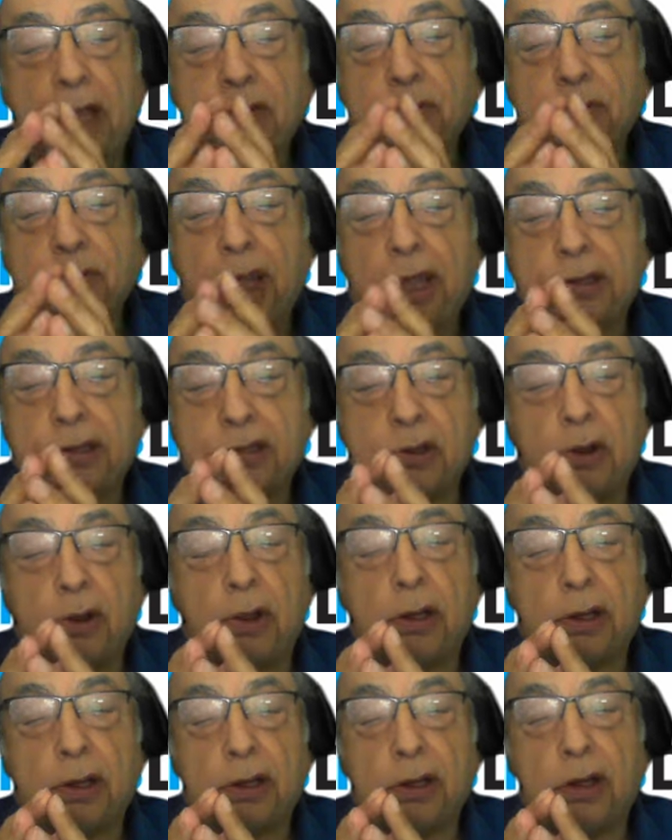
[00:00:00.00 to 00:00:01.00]
as we ask
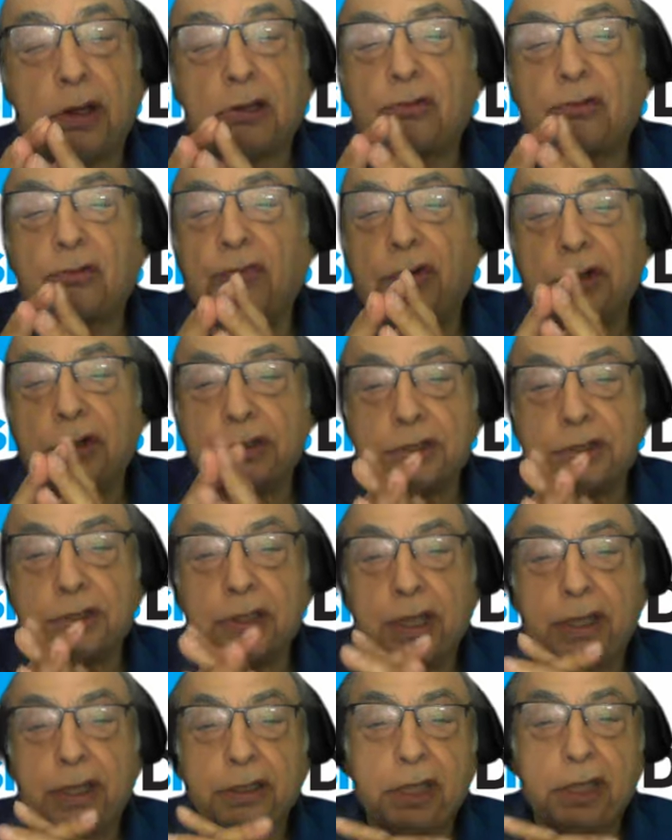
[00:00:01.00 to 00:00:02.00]
all our guests, first,
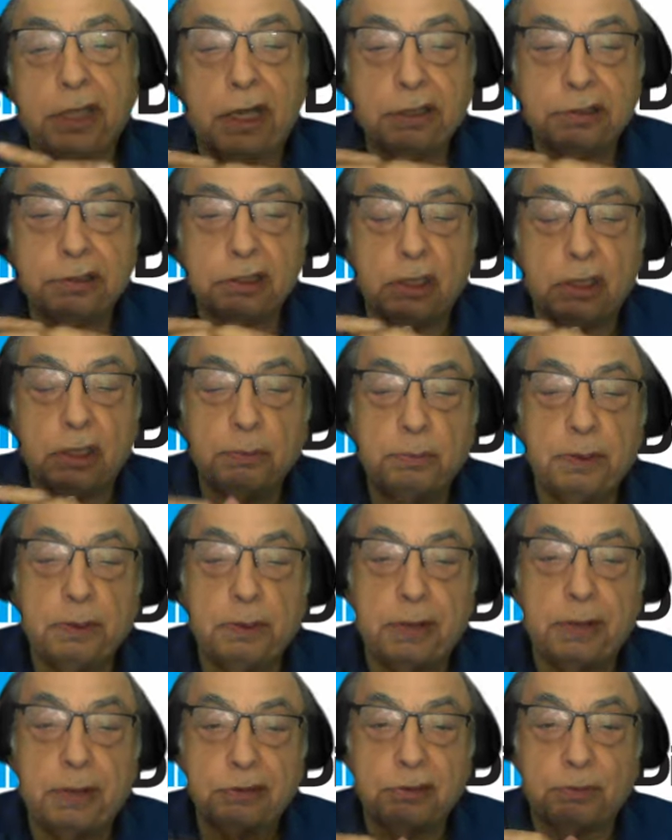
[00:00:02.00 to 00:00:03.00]
tell us a little
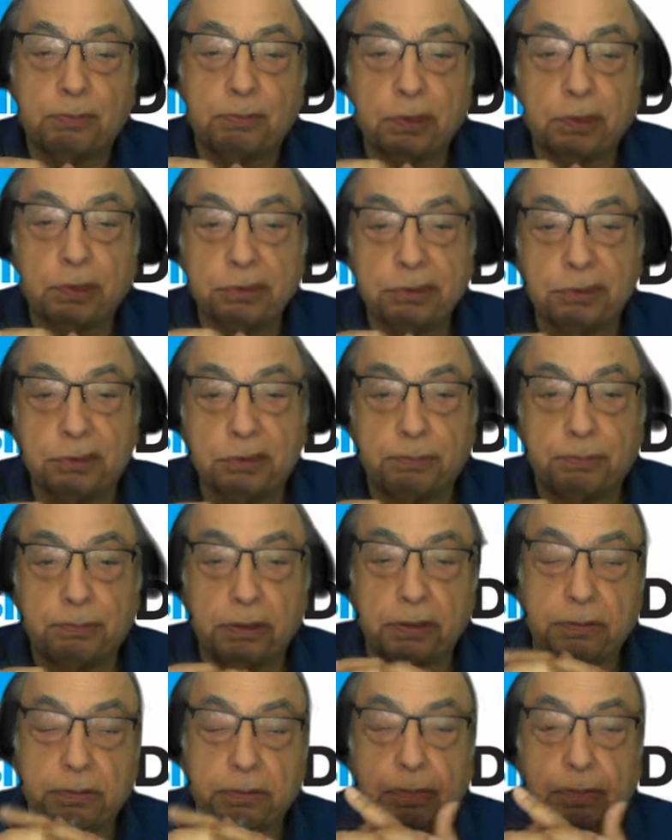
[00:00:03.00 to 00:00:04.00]
bit about your personal
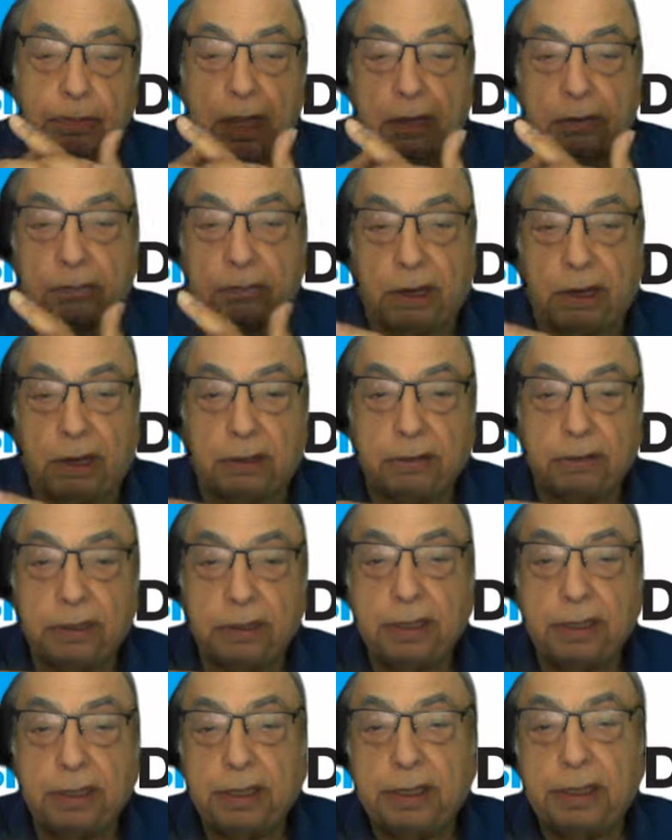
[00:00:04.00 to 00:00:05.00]
background,
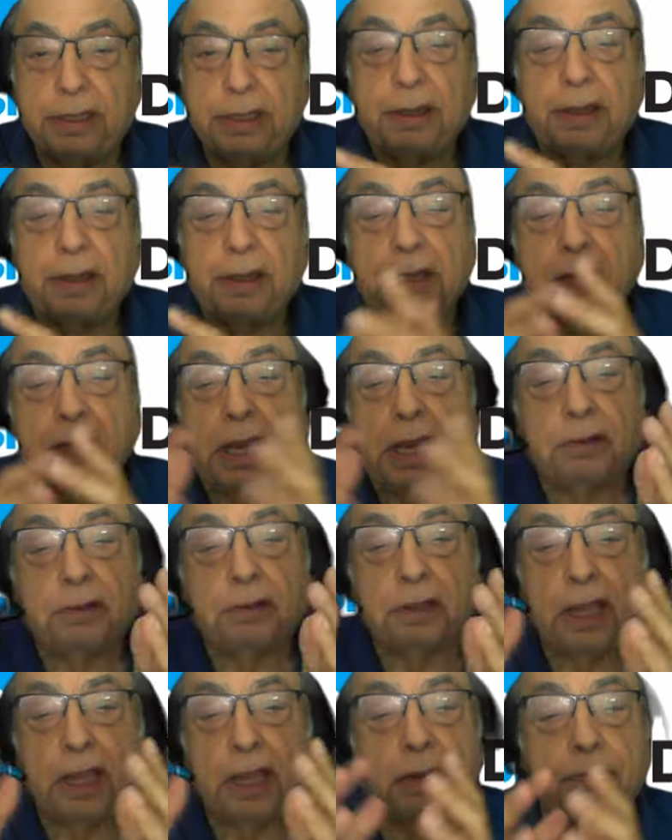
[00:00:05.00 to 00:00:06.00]

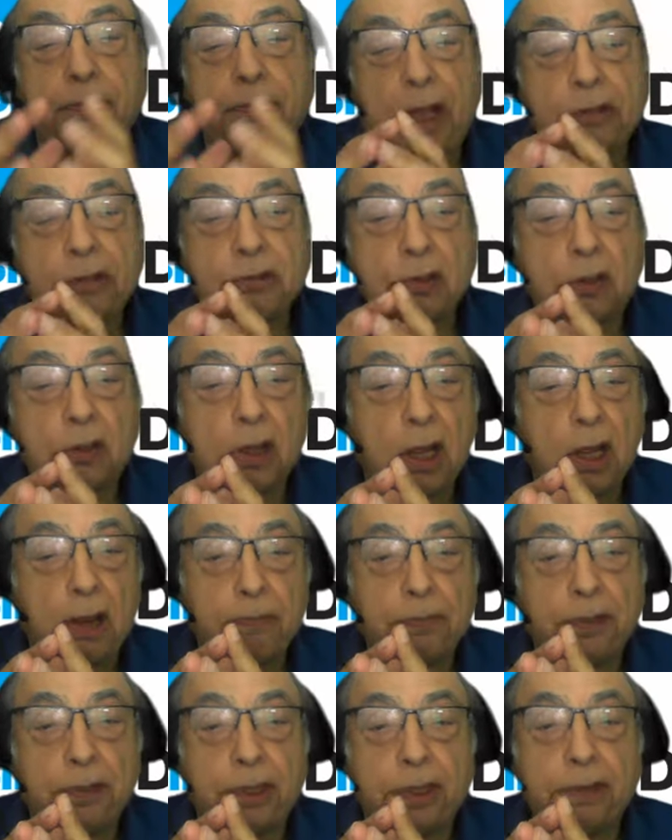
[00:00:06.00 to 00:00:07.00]
and then about your
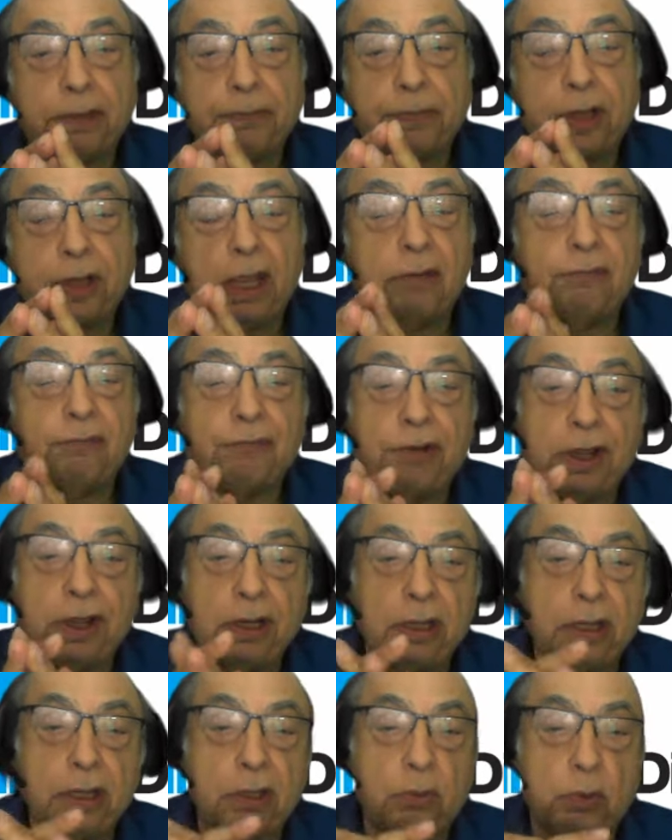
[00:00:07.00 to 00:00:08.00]
company, and
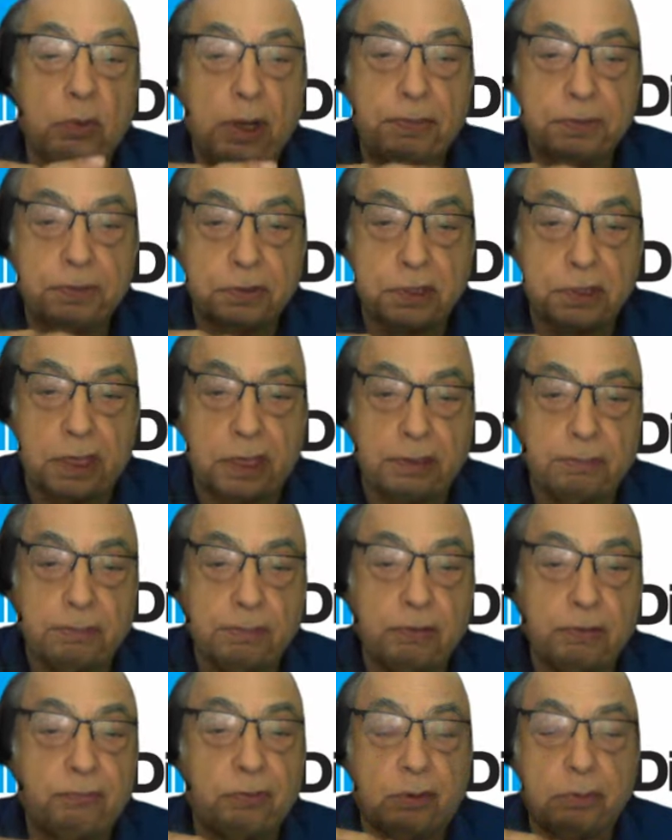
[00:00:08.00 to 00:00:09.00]
finally a website
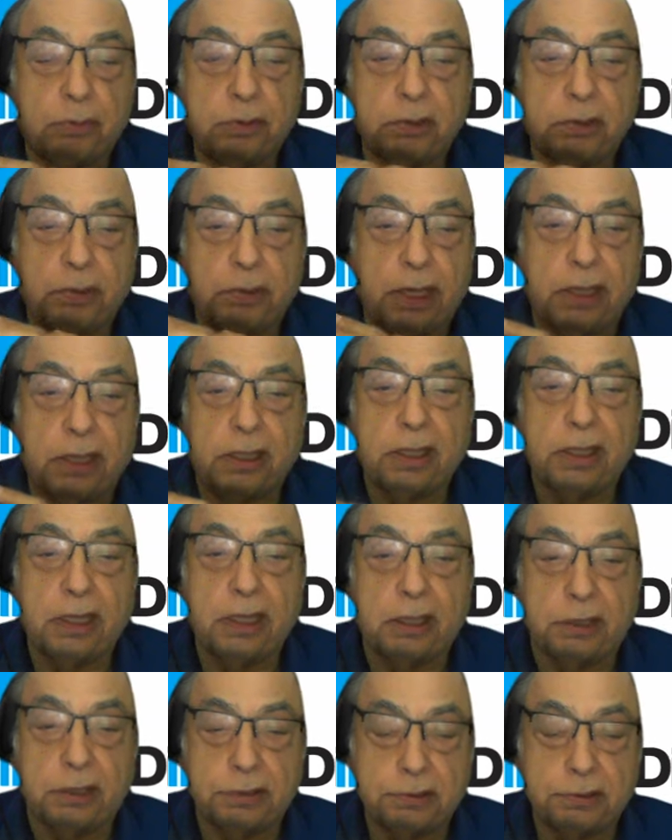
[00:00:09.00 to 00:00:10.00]
before we do anything
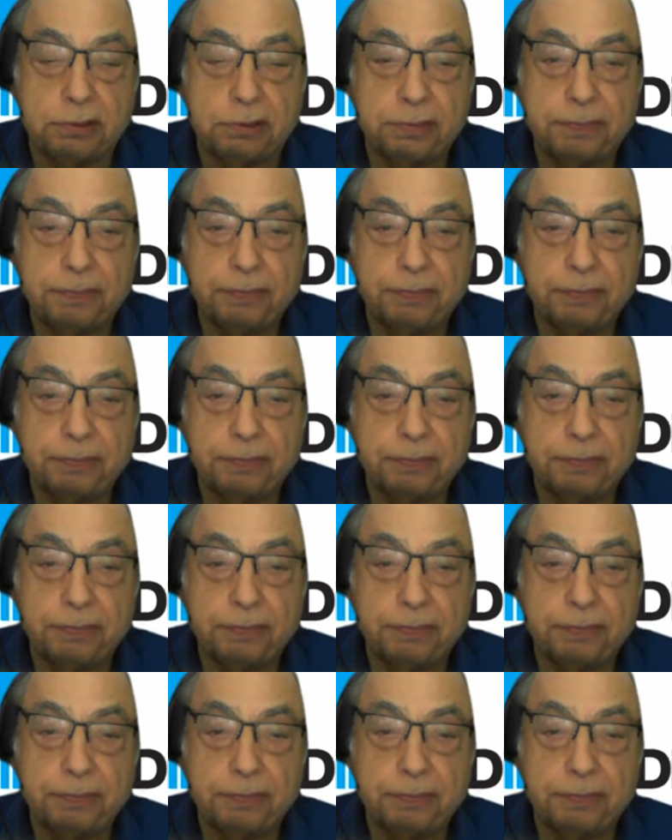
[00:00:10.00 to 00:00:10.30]
else.